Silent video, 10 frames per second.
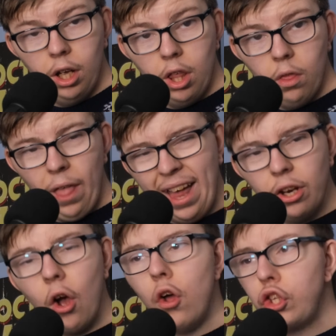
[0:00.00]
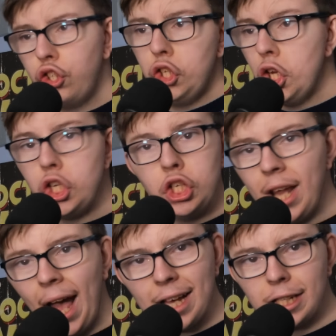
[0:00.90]
then certain
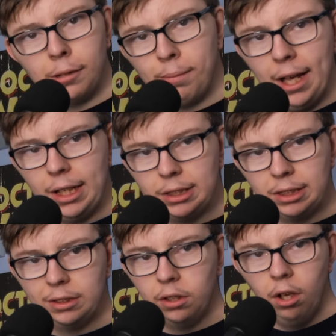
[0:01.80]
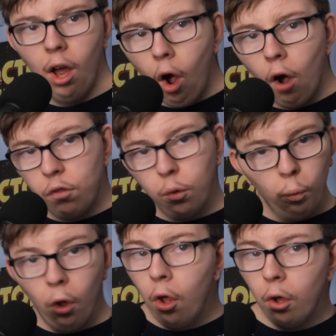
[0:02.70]
aspects of the
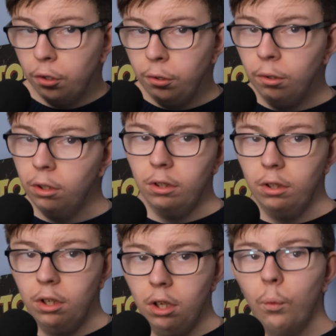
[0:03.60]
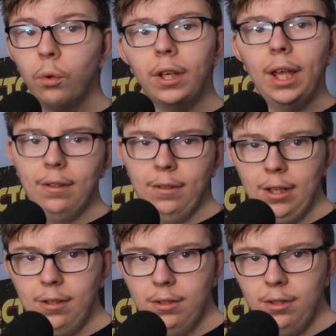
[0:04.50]
world wouldn't
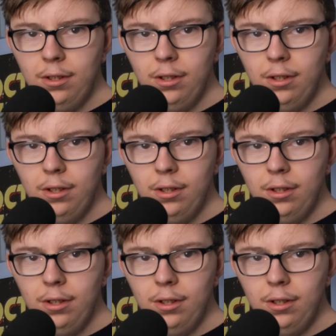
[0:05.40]
exist.